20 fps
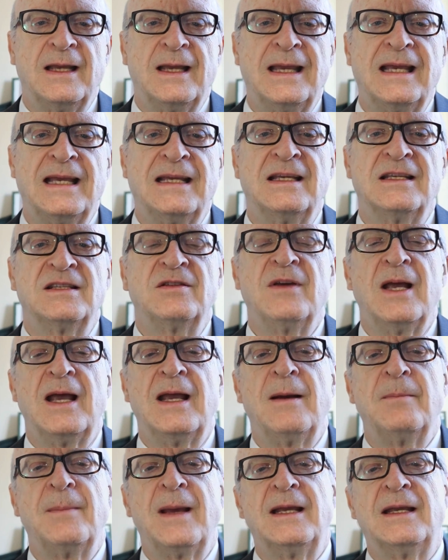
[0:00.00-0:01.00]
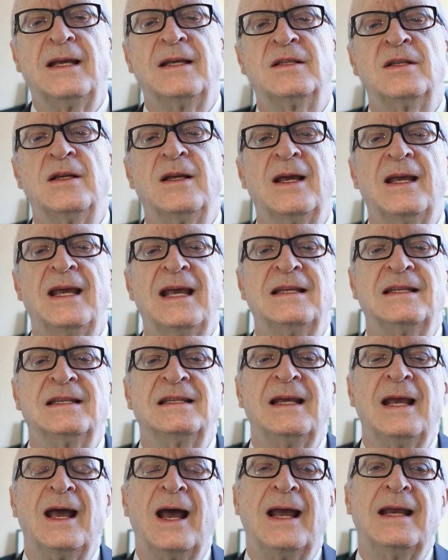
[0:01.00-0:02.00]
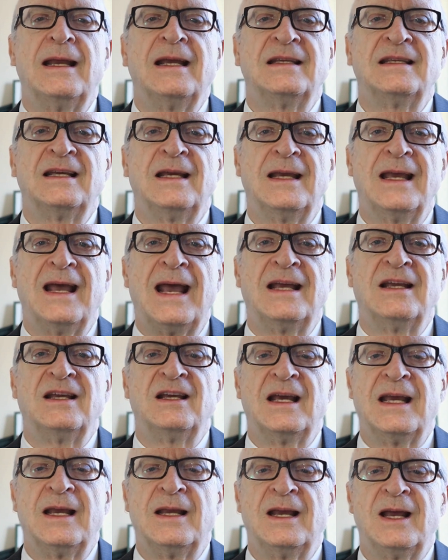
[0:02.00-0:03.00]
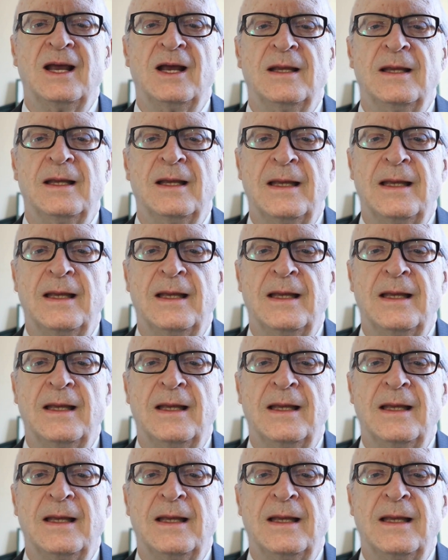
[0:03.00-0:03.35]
it is recommended to cleanse the eyelids and lash area